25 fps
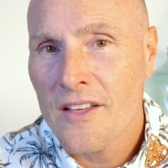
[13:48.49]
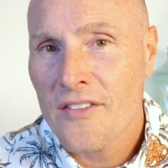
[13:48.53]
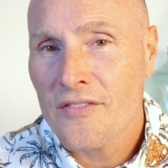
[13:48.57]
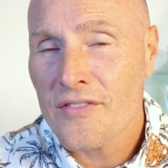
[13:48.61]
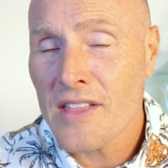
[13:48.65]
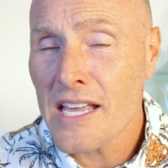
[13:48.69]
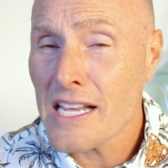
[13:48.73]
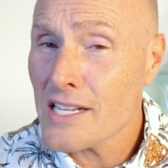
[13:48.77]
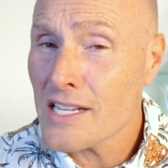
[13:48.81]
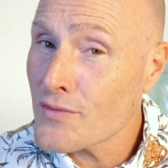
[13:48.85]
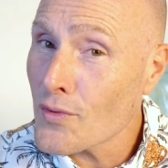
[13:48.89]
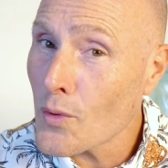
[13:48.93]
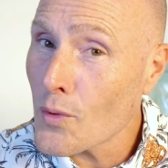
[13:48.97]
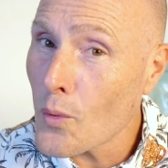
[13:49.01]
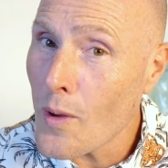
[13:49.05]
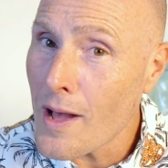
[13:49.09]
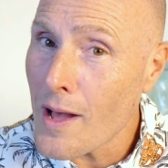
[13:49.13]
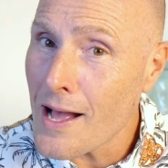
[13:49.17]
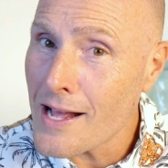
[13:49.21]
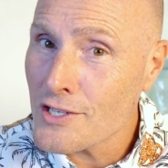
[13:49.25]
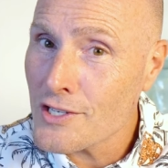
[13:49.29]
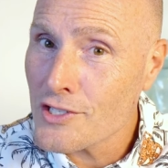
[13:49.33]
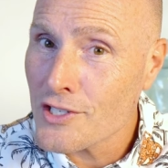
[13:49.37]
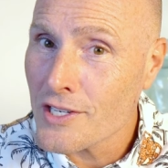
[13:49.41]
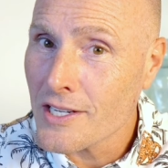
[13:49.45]
Thanks for
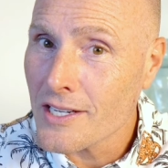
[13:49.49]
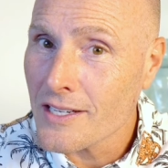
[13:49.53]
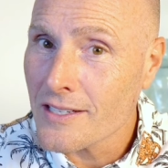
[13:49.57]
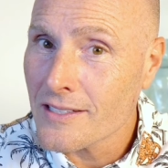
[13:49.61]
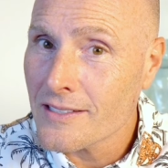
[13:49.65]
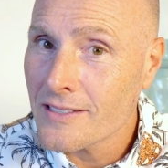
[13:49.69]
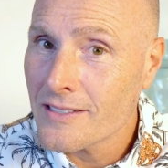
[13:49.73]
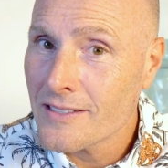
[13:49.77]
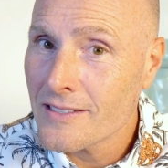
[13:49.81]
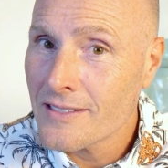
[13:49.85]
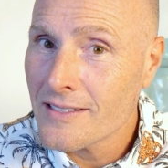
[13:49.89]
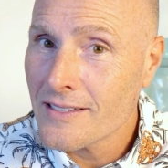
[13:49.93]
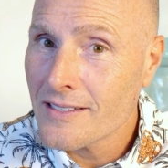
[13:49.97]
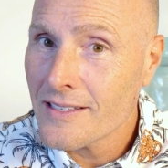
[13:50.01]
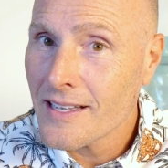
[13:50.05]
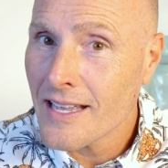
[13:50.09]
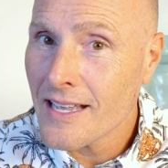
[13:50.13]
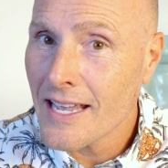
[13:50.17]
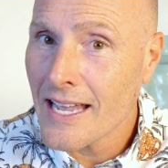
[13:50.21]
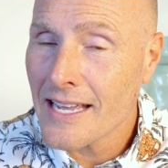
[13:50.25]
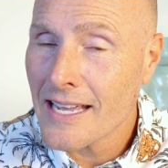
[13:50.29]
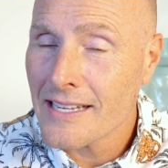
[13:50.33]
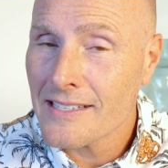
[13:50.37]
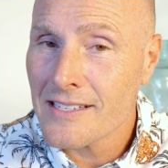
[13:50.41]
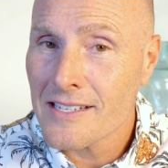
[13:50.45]
watching.
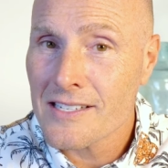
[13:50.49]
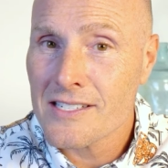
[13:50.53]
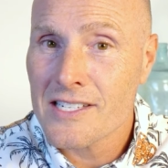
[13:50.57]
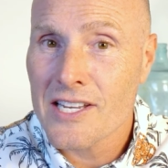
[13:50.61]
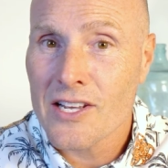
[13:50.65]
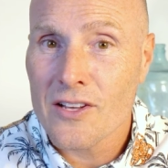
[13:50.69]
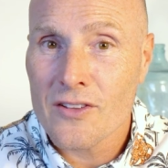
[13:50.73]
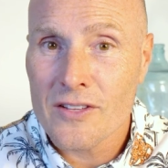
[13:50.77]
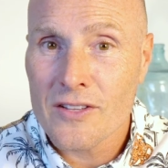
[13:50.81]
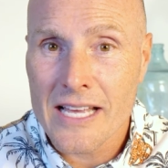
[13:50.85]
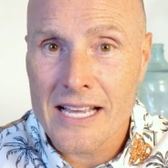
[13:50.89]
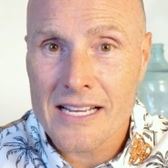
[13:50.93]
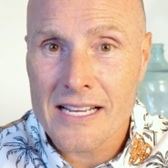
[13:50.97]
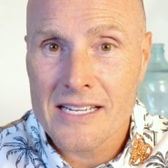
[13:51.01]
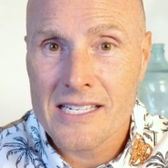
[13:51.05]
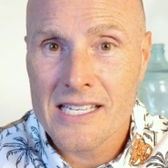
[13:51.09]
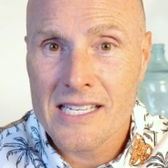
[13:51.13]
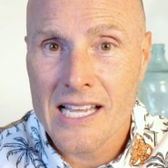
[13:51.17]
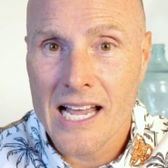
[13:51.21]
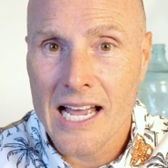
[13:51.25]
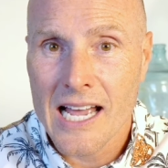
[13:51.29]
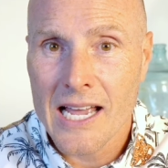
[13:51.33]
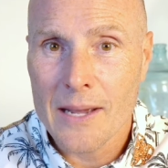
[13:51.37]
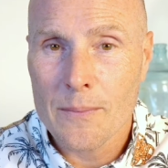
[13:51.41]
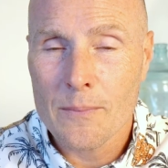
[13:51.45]
And until next
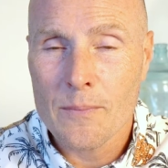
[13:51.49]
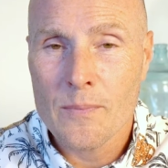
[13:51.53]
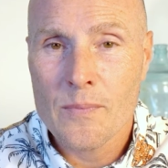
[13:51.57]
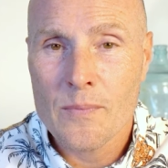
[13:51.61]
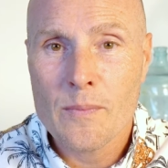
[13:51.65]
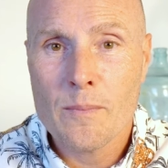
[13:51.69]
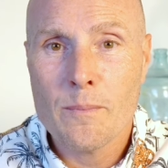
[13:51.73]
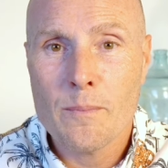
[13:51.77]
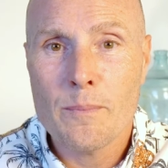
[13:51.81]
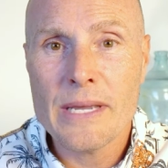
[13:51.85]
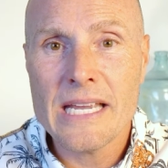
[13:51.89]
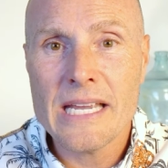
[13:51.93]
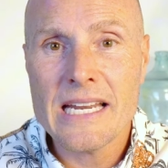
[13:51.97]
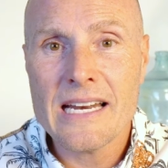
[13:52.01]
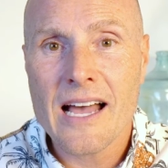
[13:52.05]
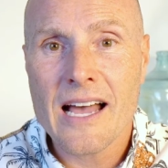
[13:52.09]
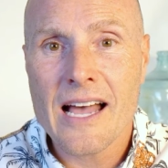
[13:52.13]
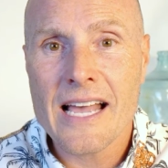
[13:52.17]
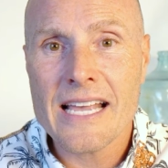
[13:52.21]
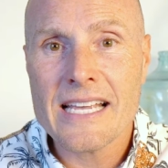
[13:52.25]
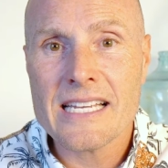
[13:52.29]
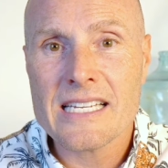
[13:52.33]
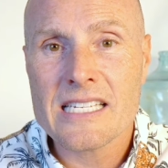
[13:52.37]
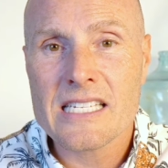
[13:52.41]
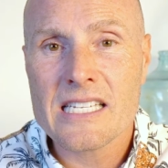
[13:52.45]
time, be
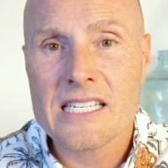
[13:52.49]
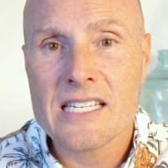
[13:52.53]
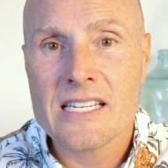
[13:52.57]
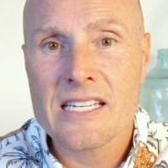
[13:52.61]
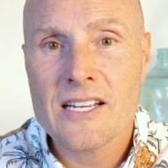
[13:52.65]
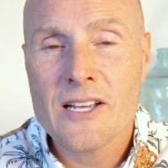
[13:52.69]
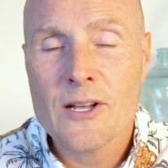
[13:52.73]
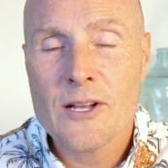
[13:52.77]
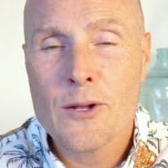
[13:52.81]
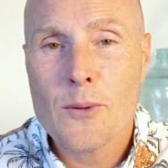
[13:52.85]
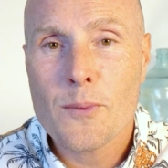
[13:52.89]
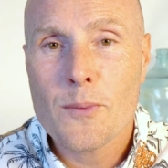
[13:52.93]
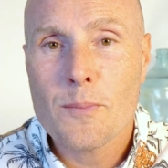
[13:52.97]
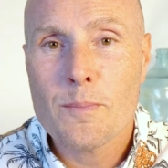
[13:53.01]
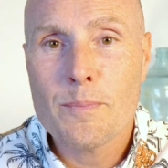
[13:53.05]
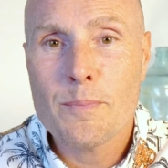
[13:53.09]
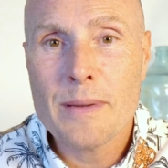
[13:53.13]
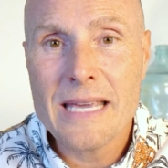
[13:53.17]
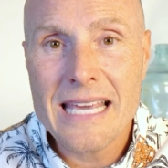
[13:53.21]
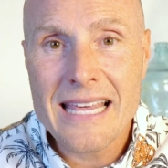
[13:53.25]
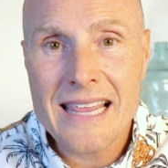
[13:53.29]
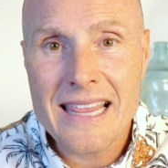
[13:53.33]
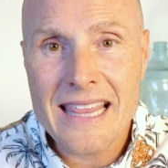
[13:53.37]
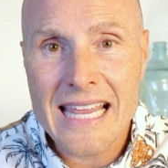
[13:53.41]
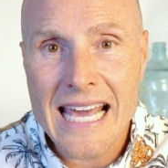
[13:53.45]
nice,
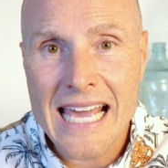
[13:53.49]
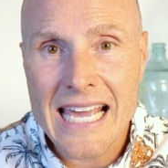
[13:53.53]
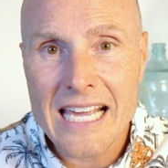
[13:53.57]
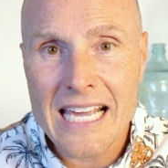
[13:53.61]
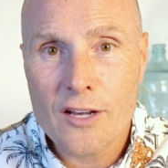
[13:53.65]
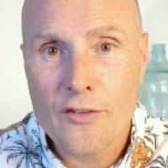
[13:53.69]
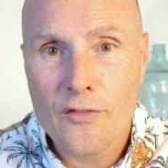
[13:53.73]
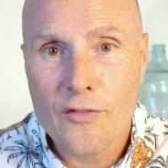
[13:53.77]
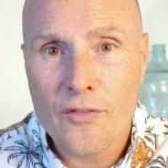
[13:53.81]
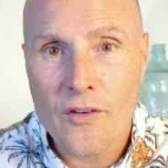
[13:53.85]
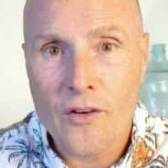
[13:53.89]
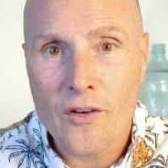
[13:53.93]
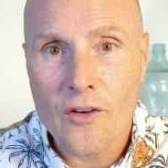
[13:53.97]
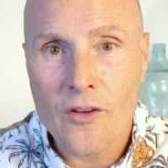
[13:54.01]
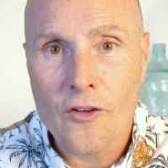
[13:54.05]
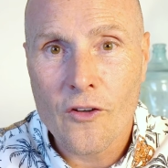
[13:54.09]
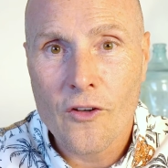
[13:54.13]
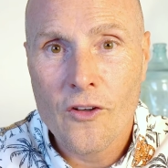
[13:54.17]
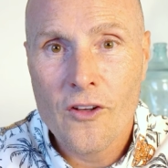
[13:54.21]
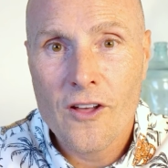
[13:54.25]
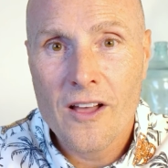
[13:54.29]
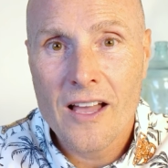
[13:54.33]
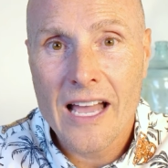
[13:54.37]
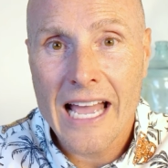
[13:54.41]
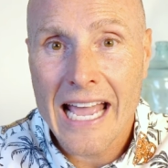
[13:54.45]
be thankful,
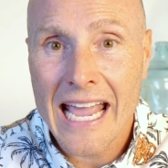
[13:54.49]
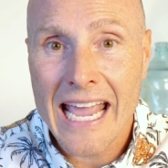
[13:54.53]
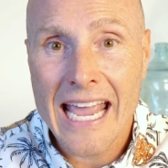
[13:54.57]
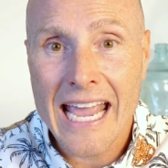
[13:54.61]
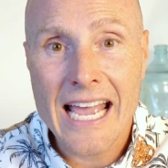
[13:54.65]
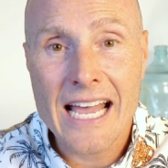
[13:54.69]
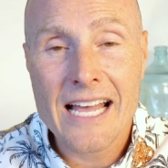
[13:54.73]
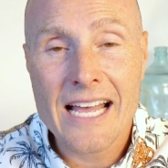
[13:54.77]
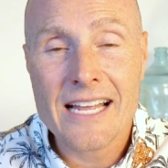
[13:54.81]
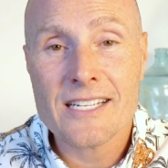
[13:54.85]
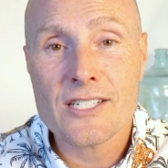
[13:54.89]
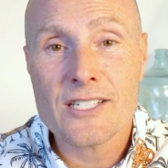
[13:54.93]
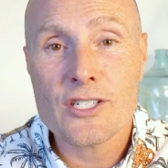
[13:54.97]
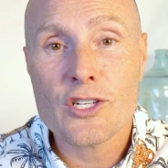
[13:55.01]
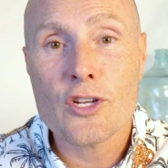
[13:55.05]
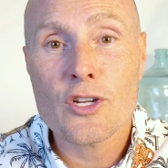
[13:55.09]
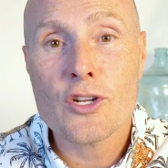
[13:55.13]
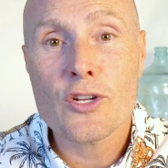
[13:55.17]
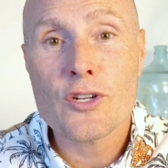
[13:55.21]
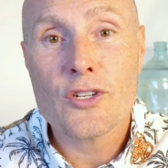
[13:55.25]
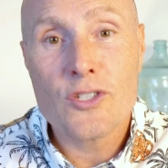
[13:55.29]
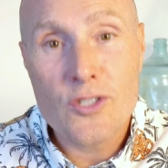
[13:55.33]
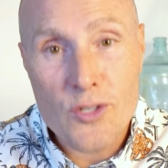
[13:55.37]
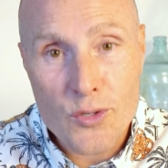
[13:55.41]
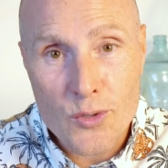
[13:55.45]
and
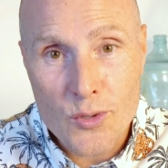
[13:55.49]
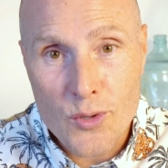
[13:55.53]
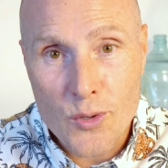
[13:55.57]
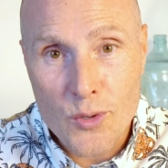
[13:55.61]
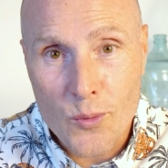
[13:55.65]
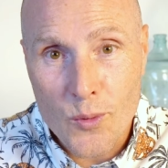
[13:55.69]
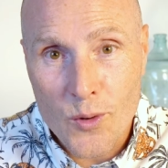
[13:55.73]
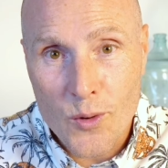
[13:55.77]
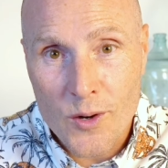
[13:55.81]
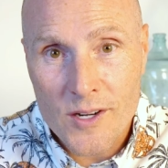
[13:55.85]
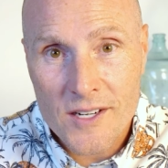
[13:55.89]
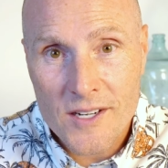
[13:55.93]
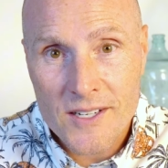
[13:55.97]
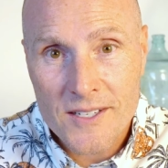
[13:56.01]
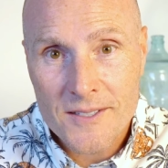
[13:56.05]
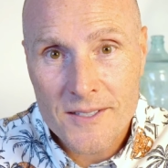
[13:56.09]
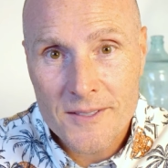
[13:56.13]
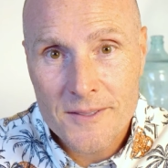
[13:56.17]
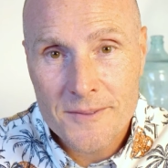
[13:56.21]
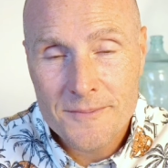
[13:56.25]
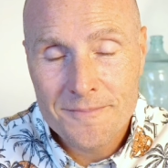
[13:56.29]
do the work.